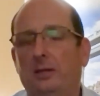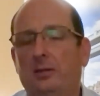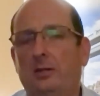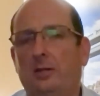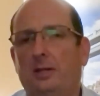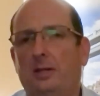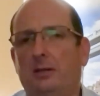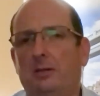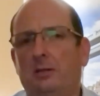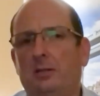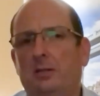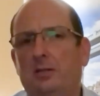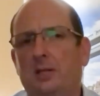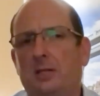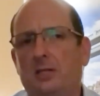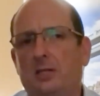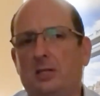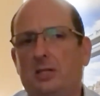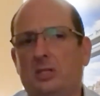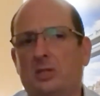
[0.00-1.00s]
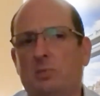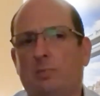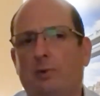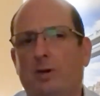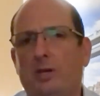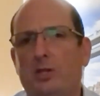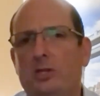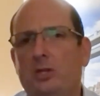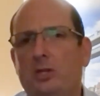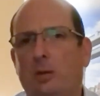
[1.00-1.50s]
that doesn't just
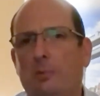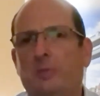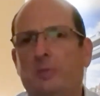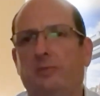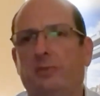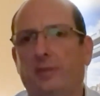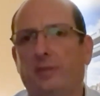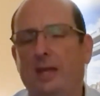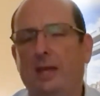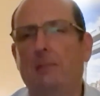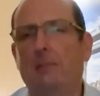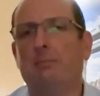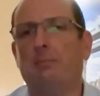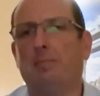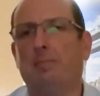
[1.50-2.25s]
bring jobs for them,